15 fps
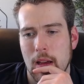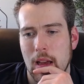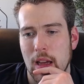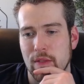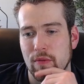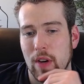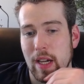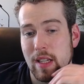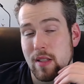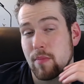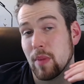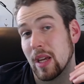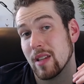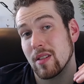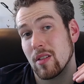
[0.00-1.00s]
advice
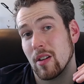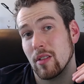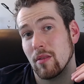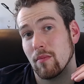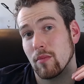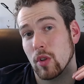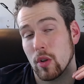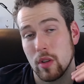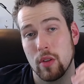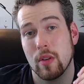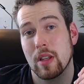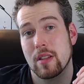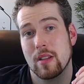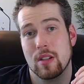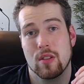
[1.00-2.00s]
based on your
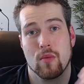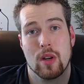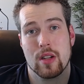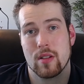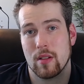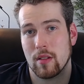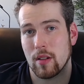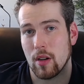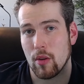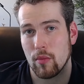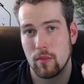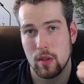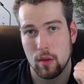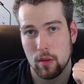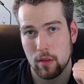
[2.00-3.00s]
unique situation. You know,
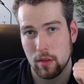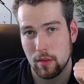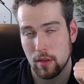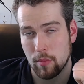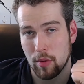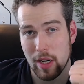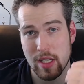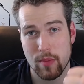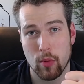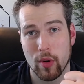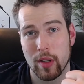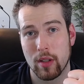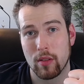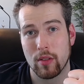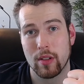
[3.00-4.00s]
the price
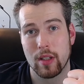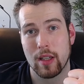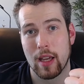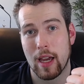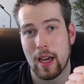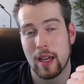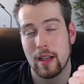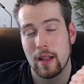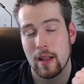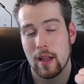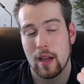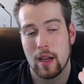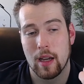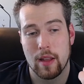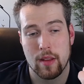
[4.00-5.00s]
point you're looking at,
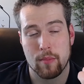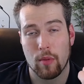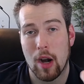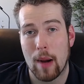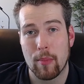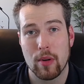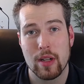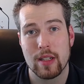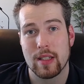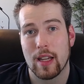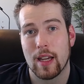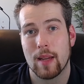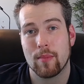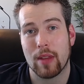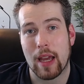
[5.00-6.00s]
the property
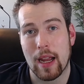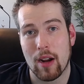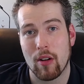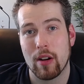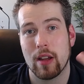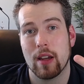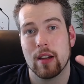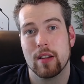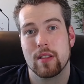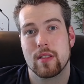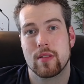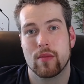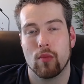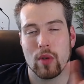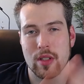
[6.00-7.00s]
type, the
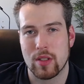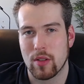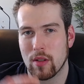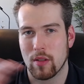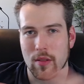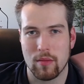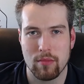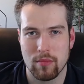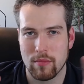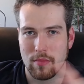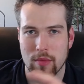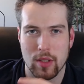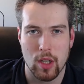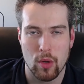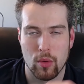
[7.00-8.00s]
areas, what are
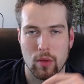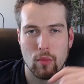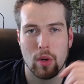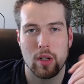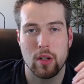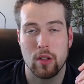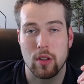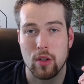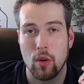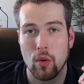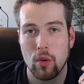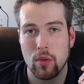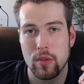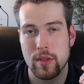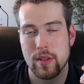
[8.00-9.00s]
your
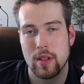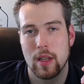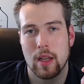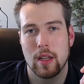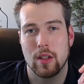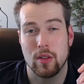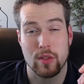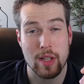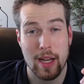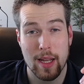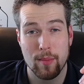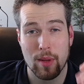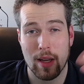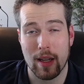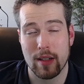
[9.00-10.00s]
goals, your
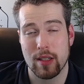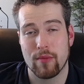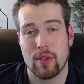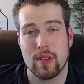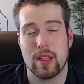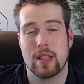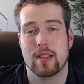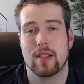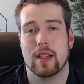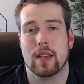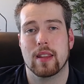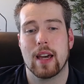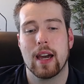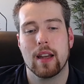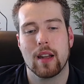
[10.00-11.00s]
timeline, different things like
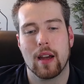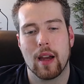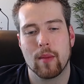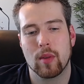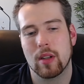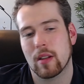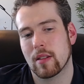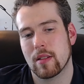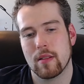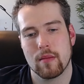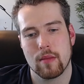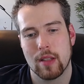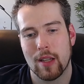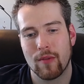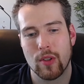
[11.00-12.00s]
that. I'm going to
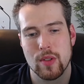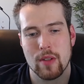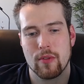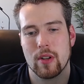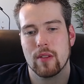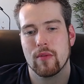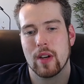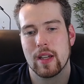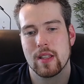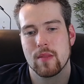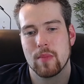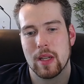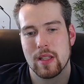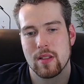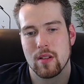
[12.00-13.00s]
give you different advice
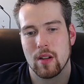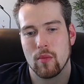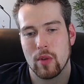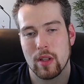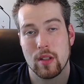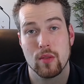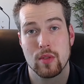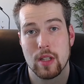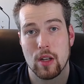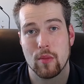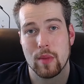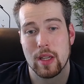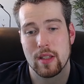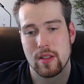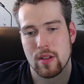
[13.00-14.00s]
based on what you tell
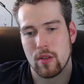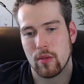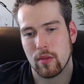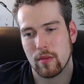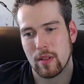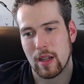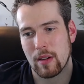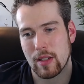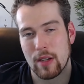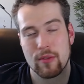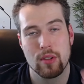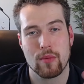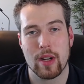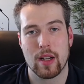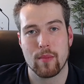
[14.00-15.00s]
me. So I
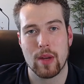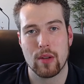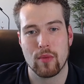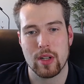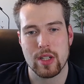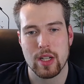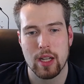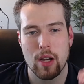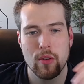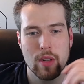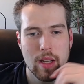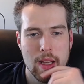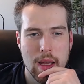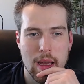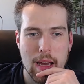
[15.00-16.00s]
definitely recommend reaching out,
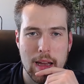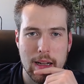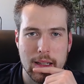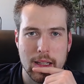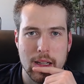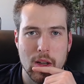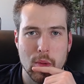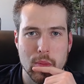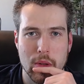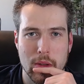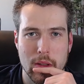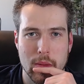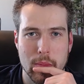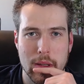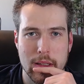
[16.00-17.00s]
and I can help you a
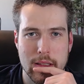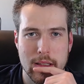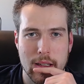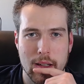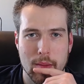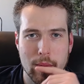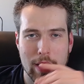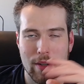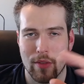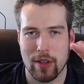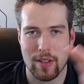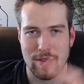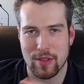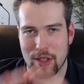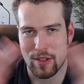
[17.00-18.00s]
little bit better
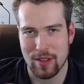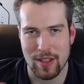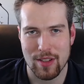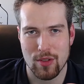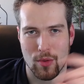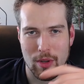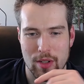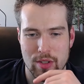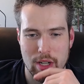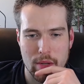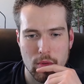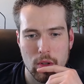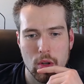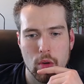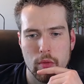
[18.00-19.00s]
than just this sort of
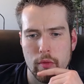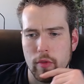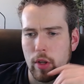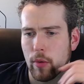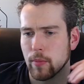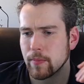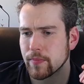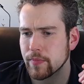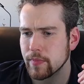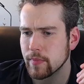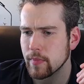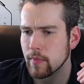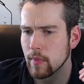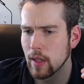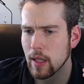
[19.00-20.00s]
general overview.
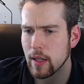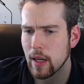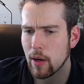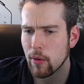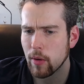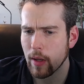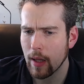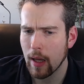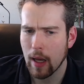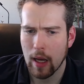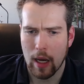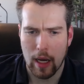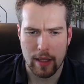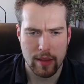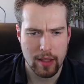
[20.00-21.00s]
Now,
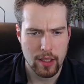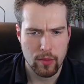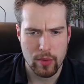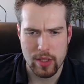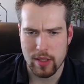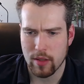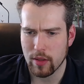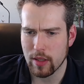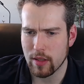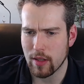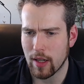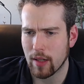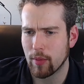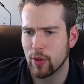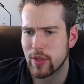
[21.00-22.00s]
I think we still didn't talk about